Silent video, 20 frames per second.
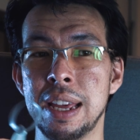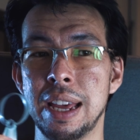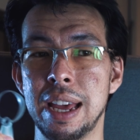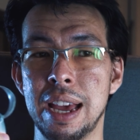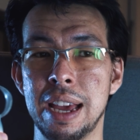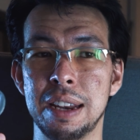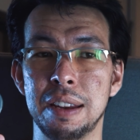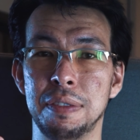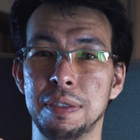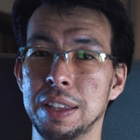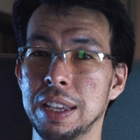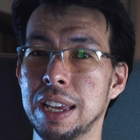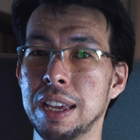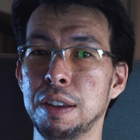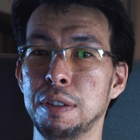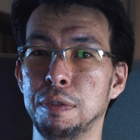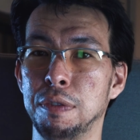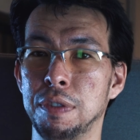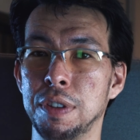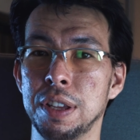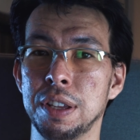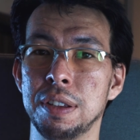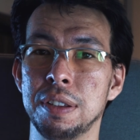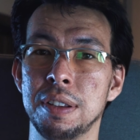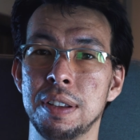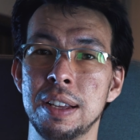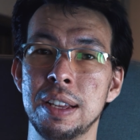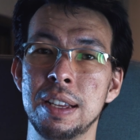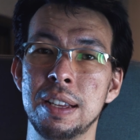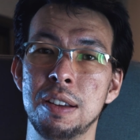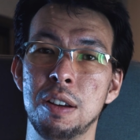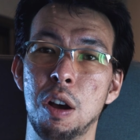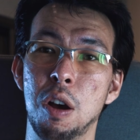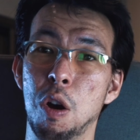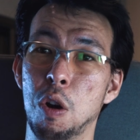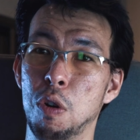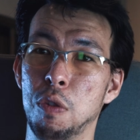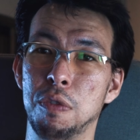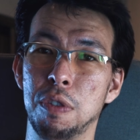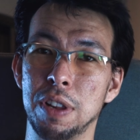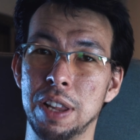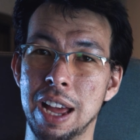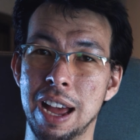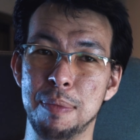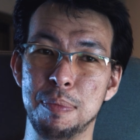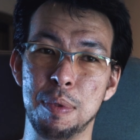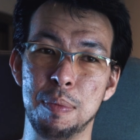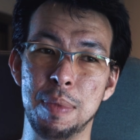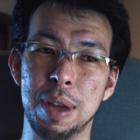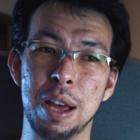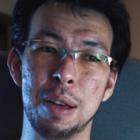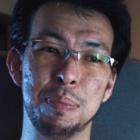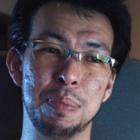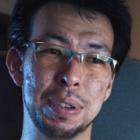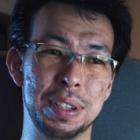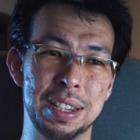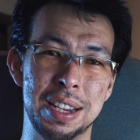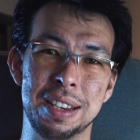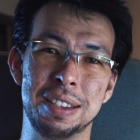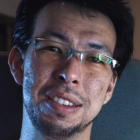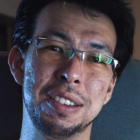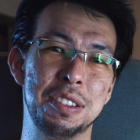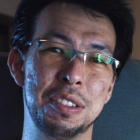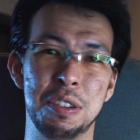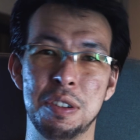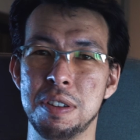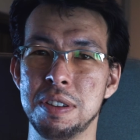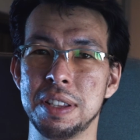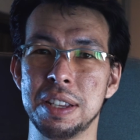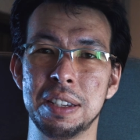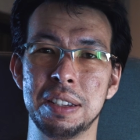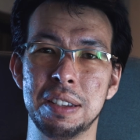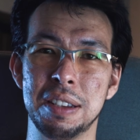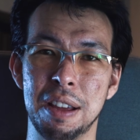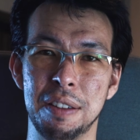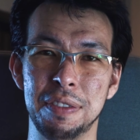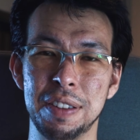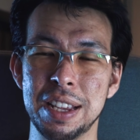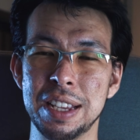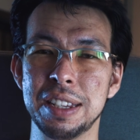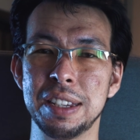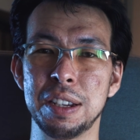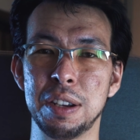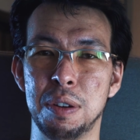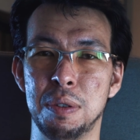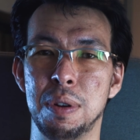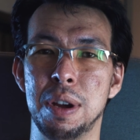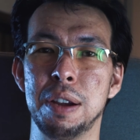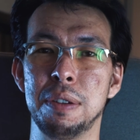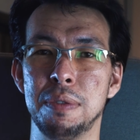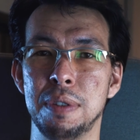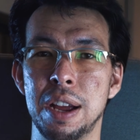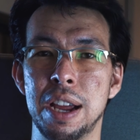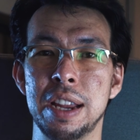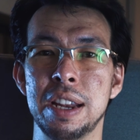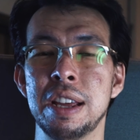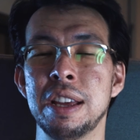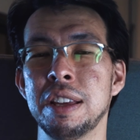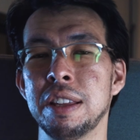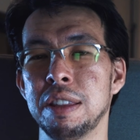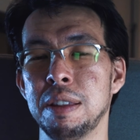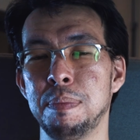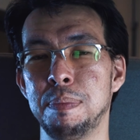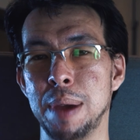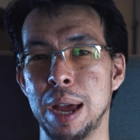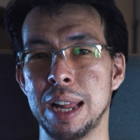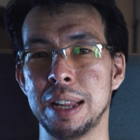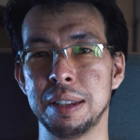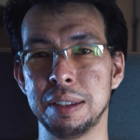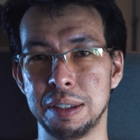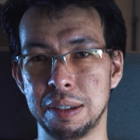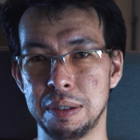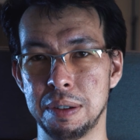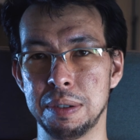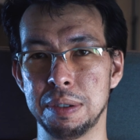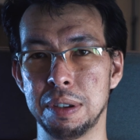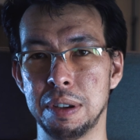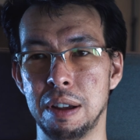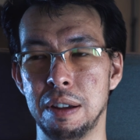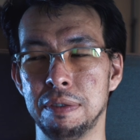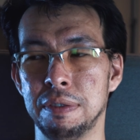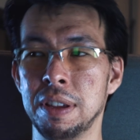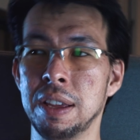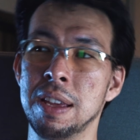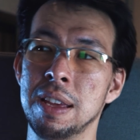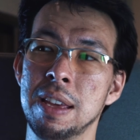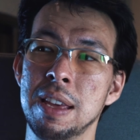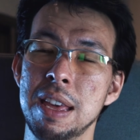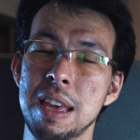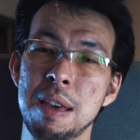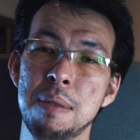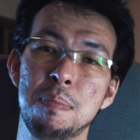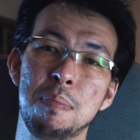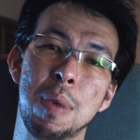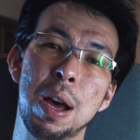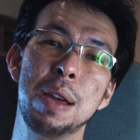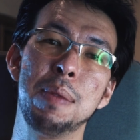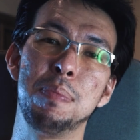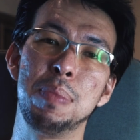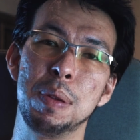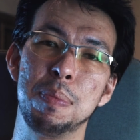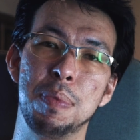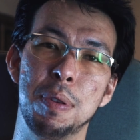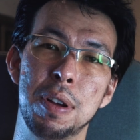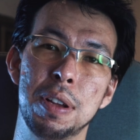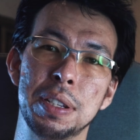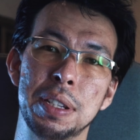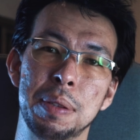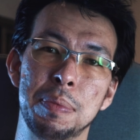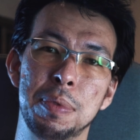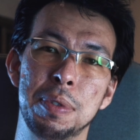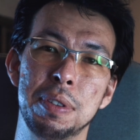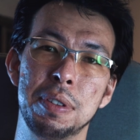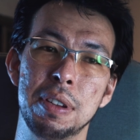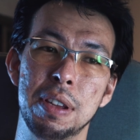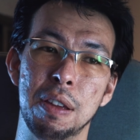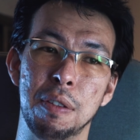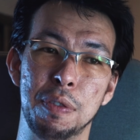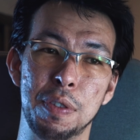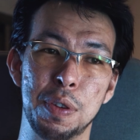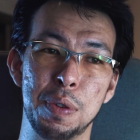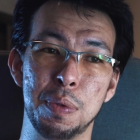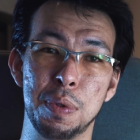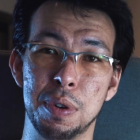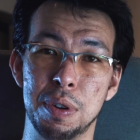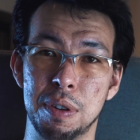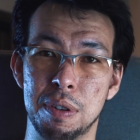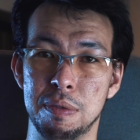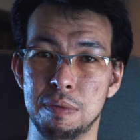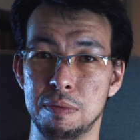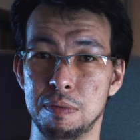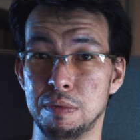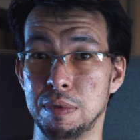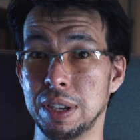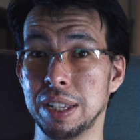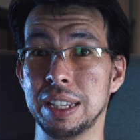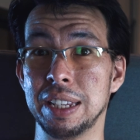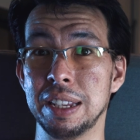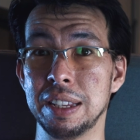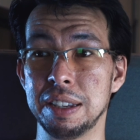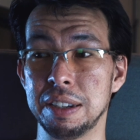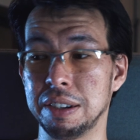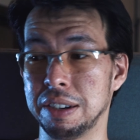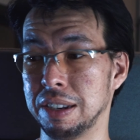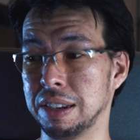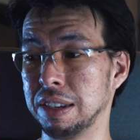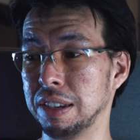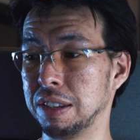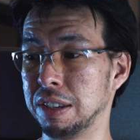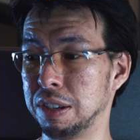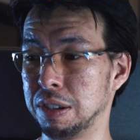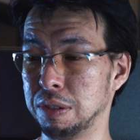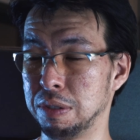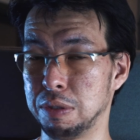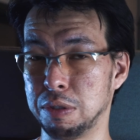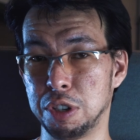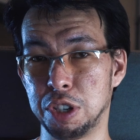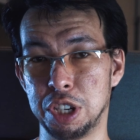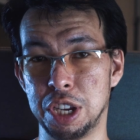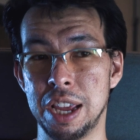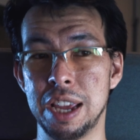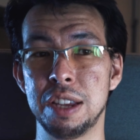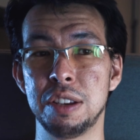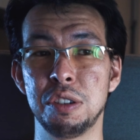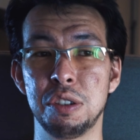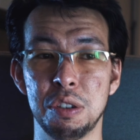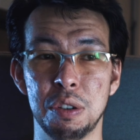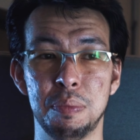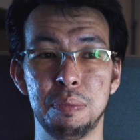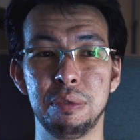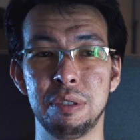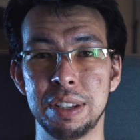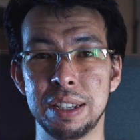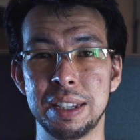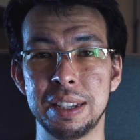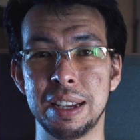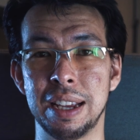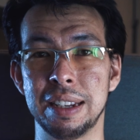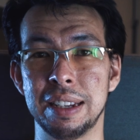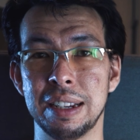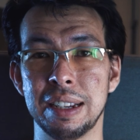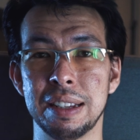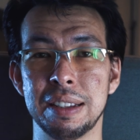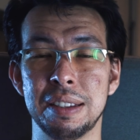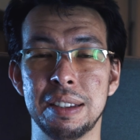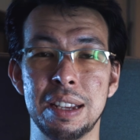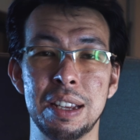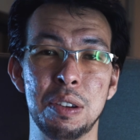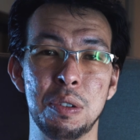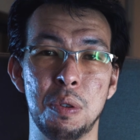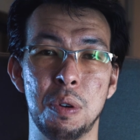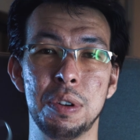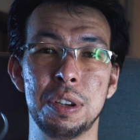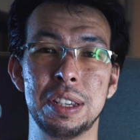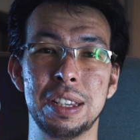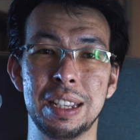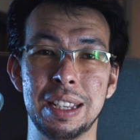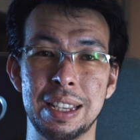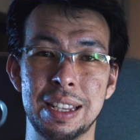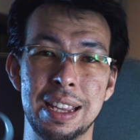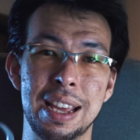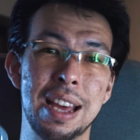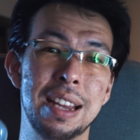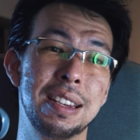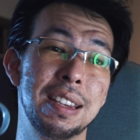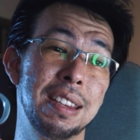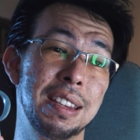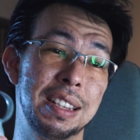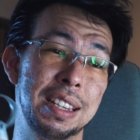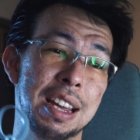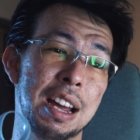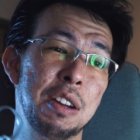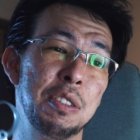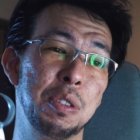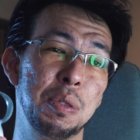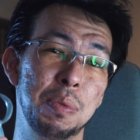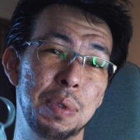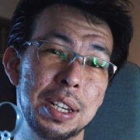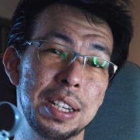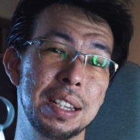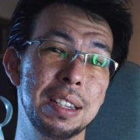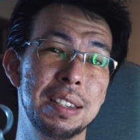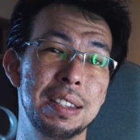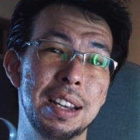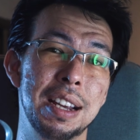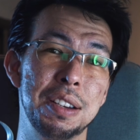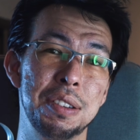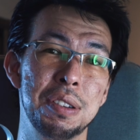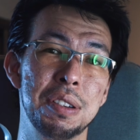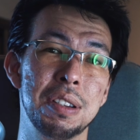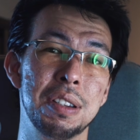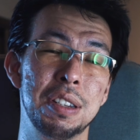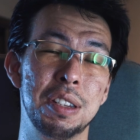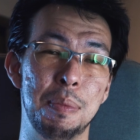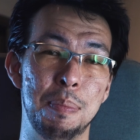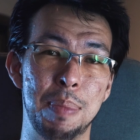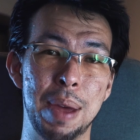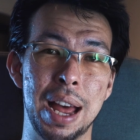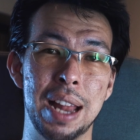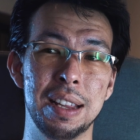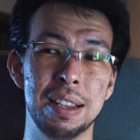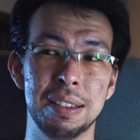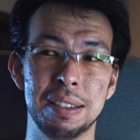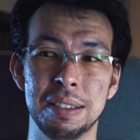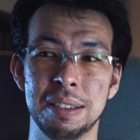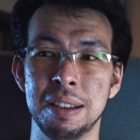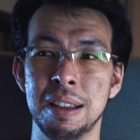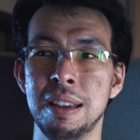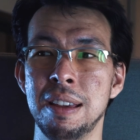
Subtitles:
And if the infill, overlap amount, percentage, and all this stuff isn't quite right, the balance goes off. It might be possible, if you were really diligent, to change your print settings in order to get the counterweighted section to balance,